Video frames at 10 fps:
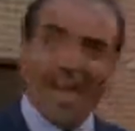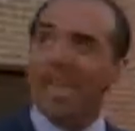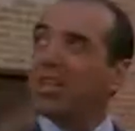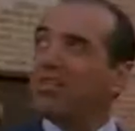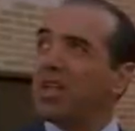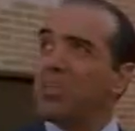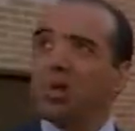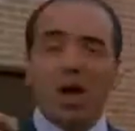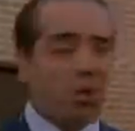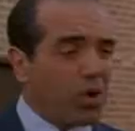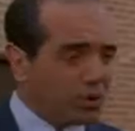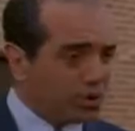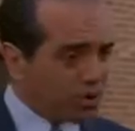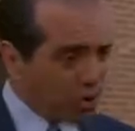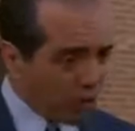I can live anywhere I
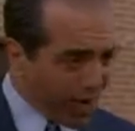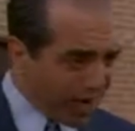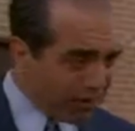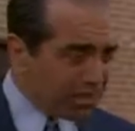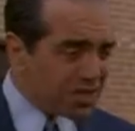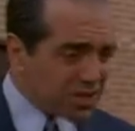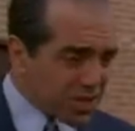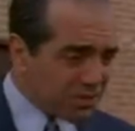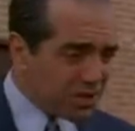want to. You know why I live in this